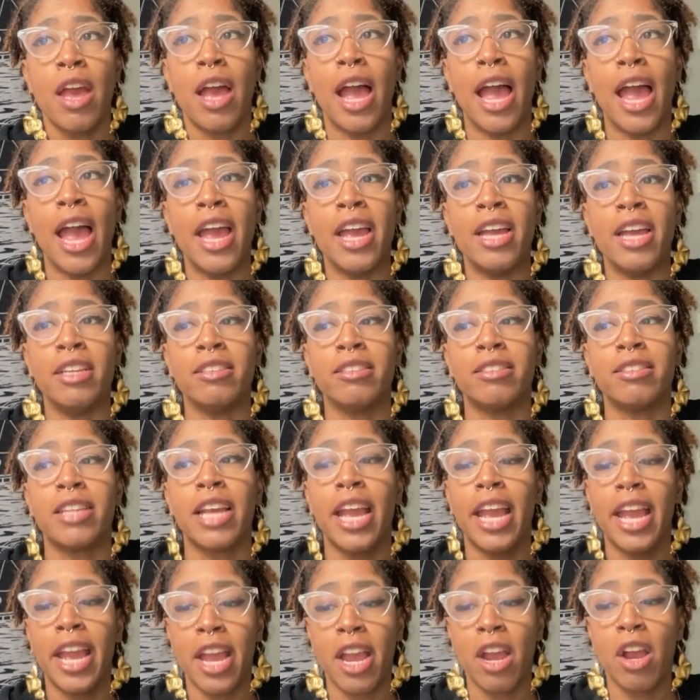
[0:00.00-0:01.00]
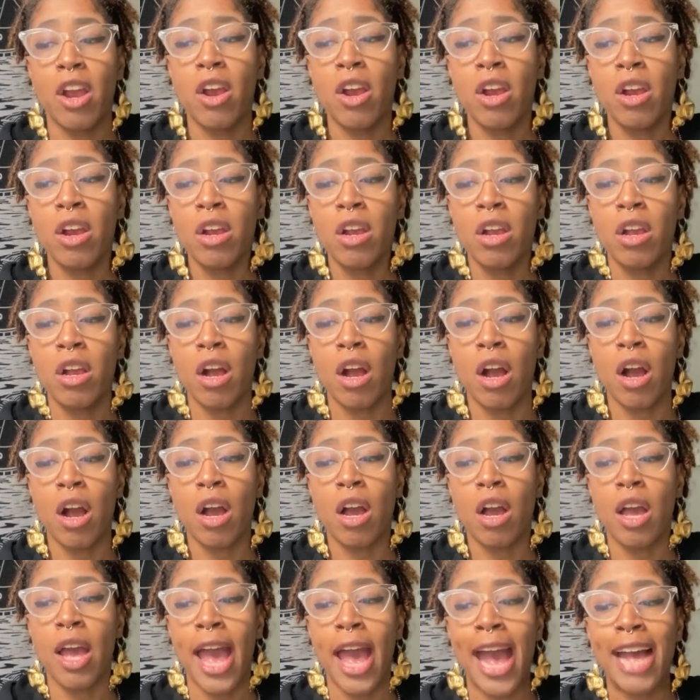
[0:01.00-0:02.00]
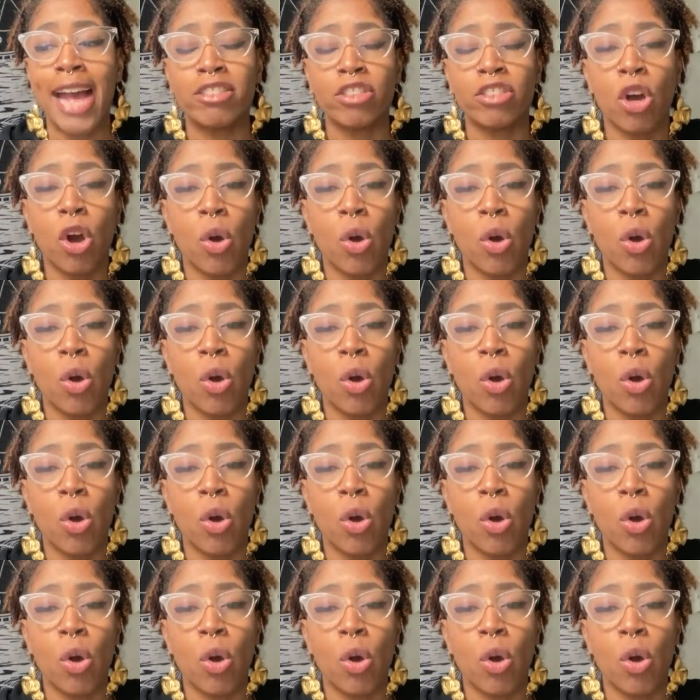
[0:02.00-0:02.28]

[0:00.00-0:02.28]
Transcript: And hair has